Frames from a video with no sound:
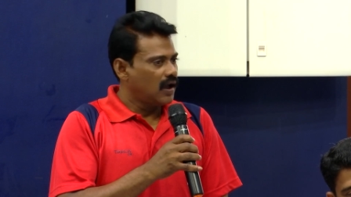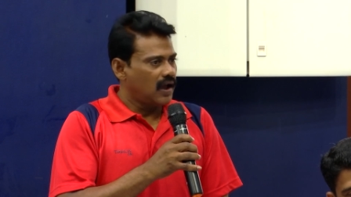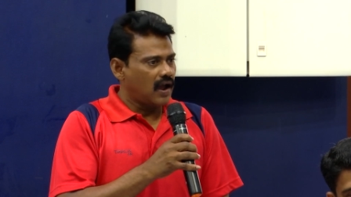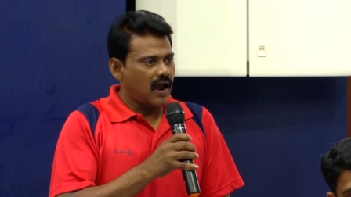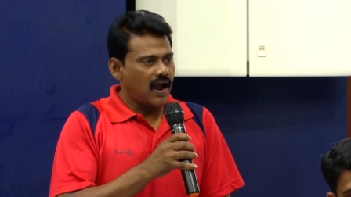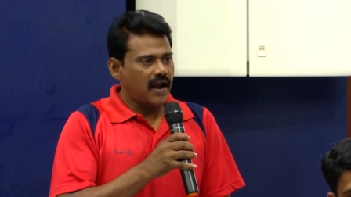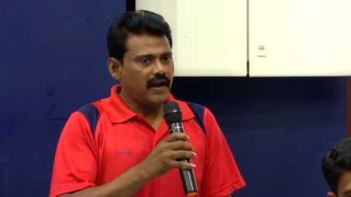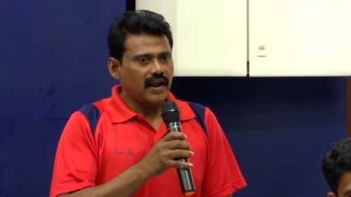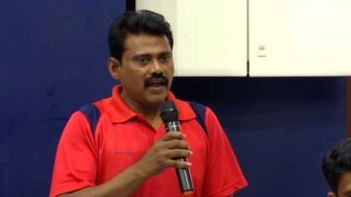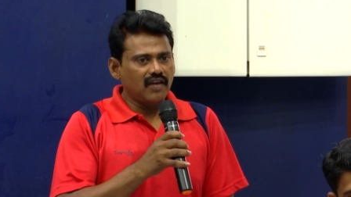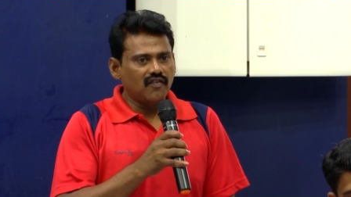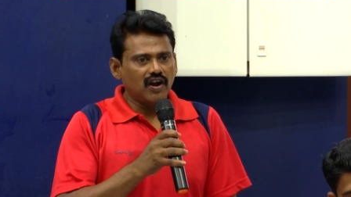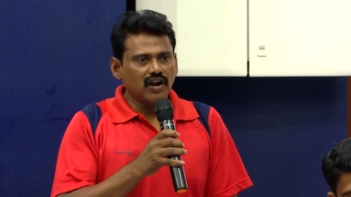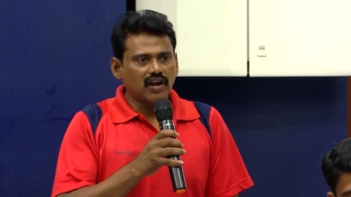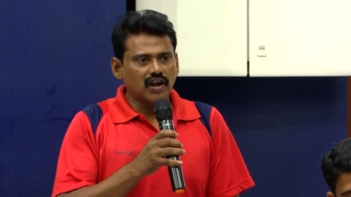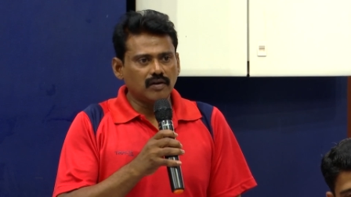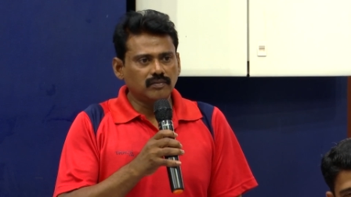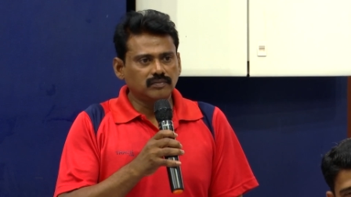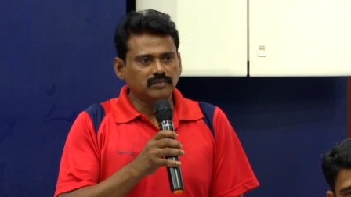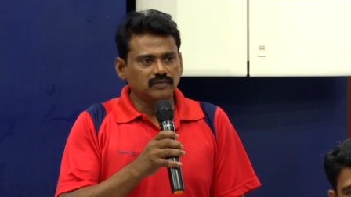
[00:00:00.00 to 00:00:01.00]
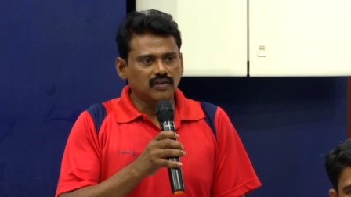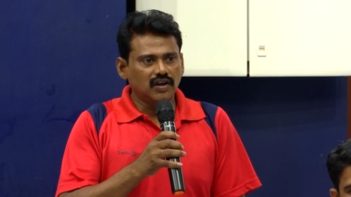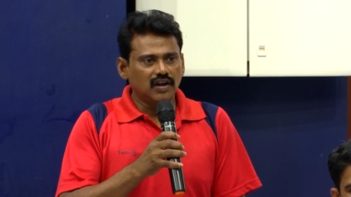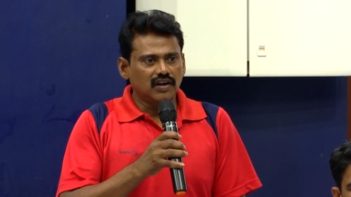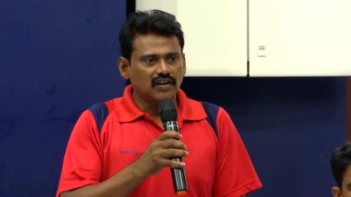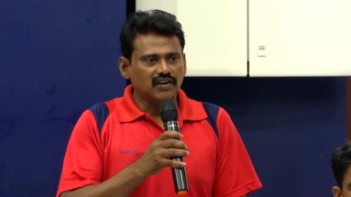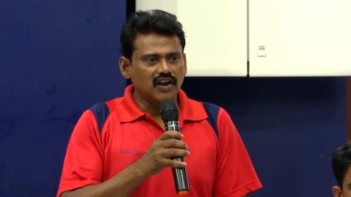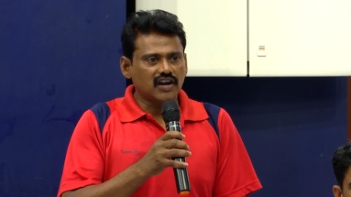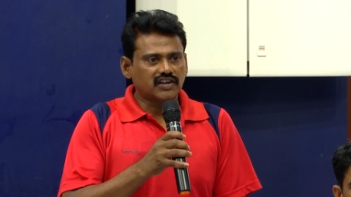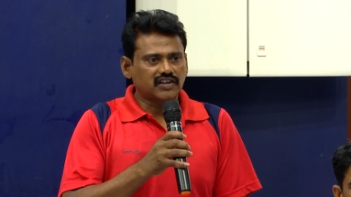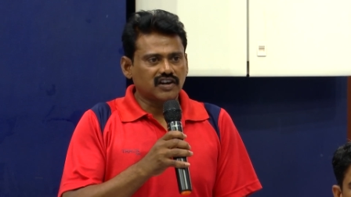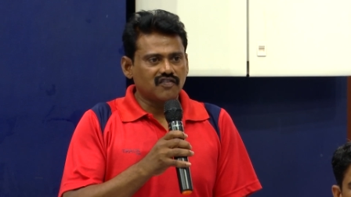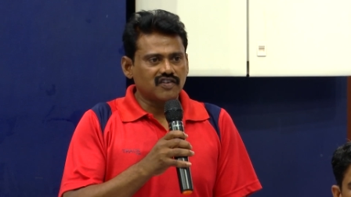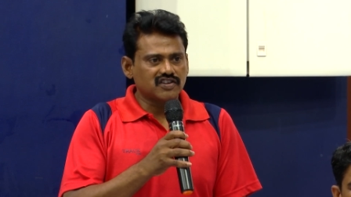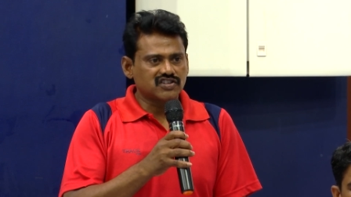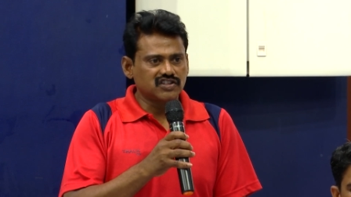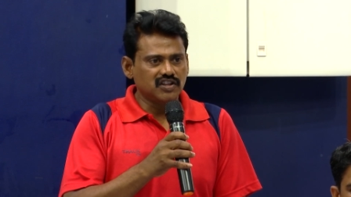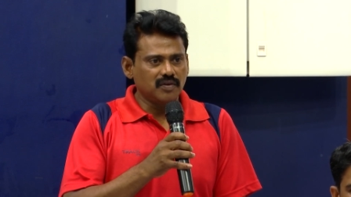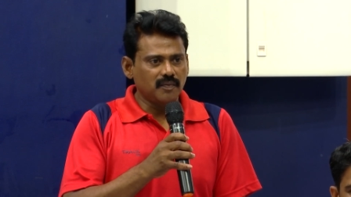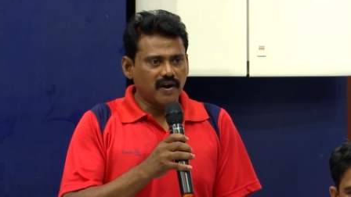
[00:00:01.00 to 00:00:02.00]
And I welcome Dr.
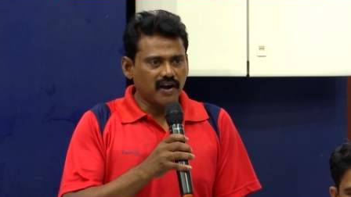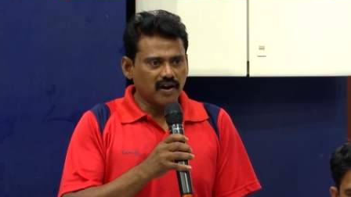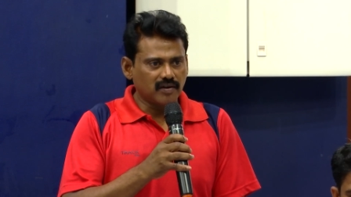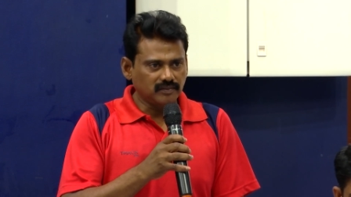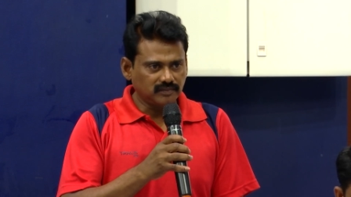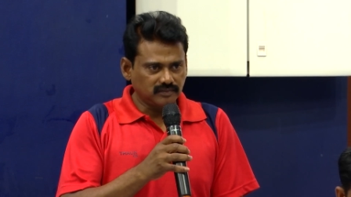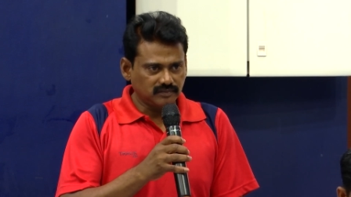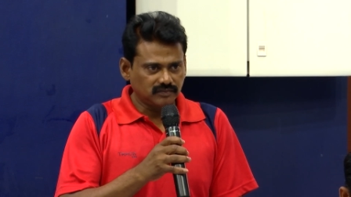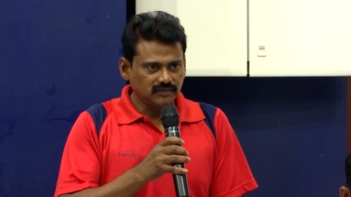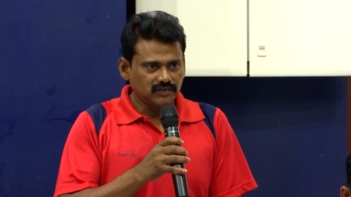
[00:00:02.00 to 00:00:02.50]
Vasanthi Madam,